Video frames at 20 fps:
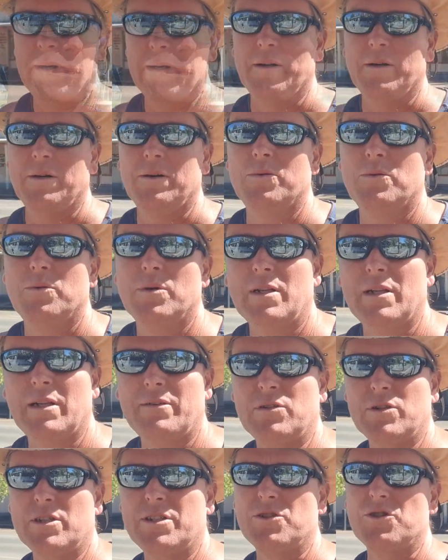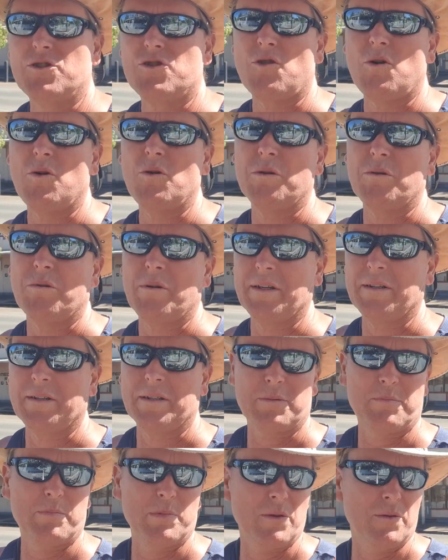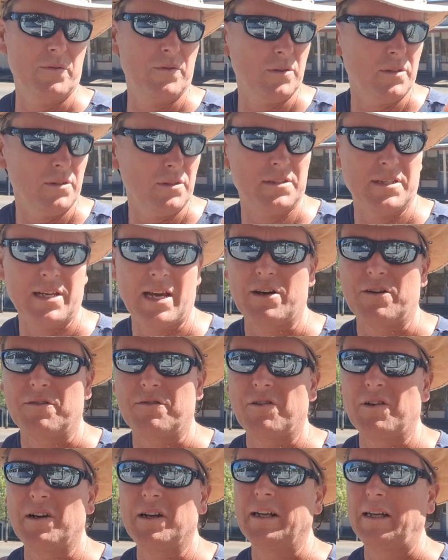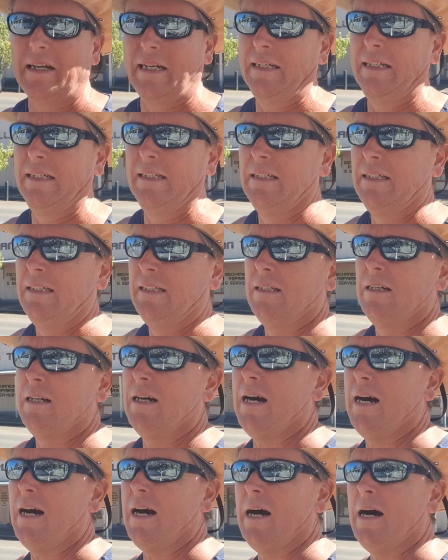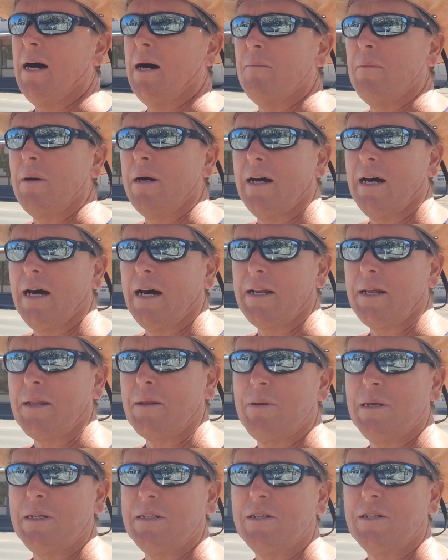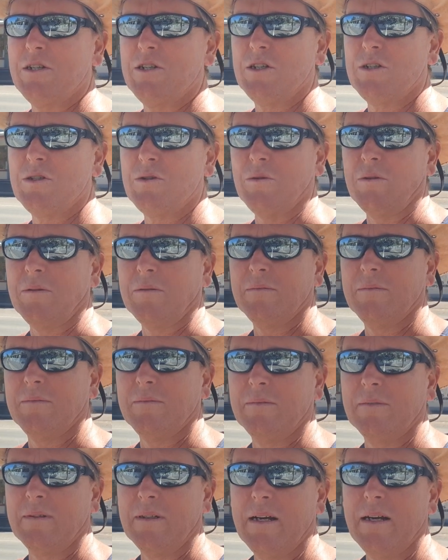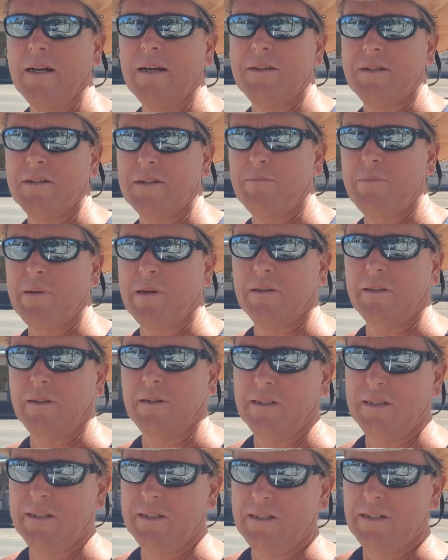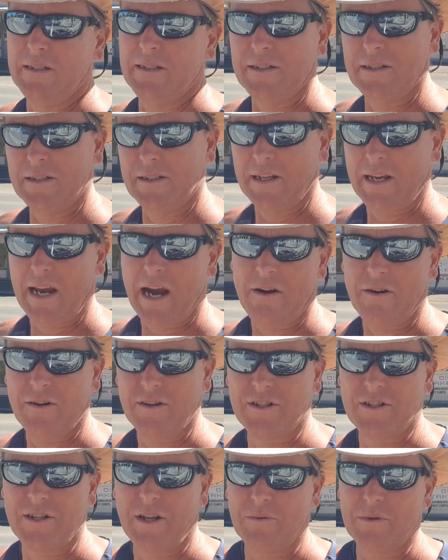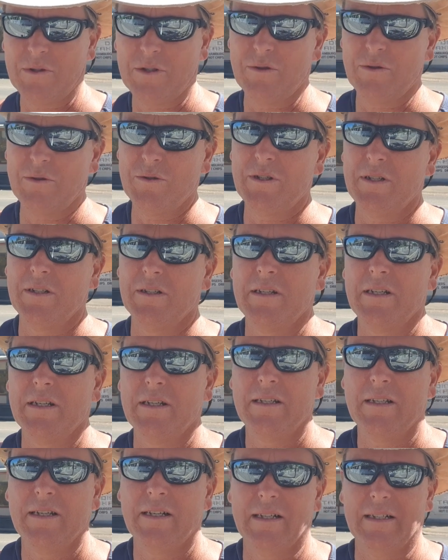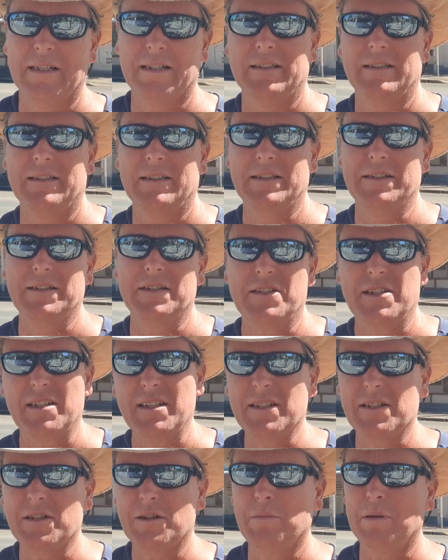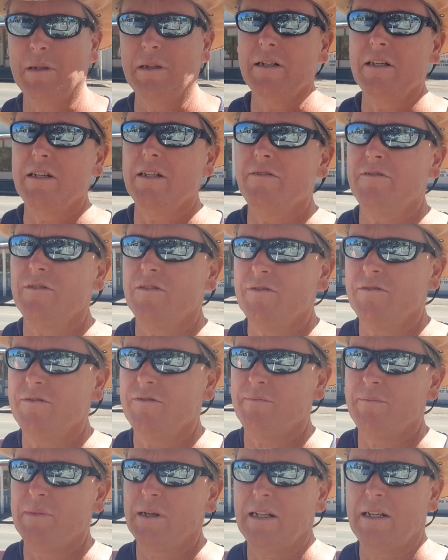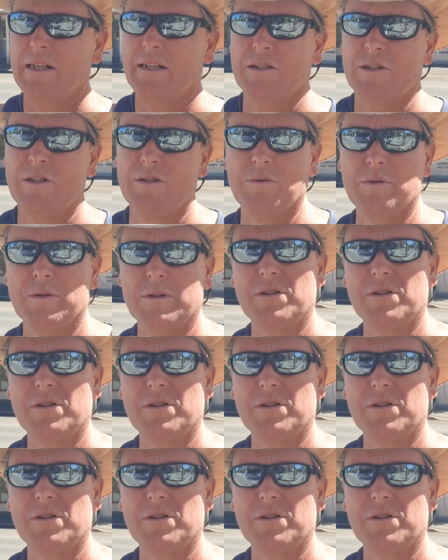Well, what a lovely stroll around this beautiful little town of Freeling. Another piece of the jigsaw. This apparently is the garage that was used in the scenes, I believe, of Mcleod's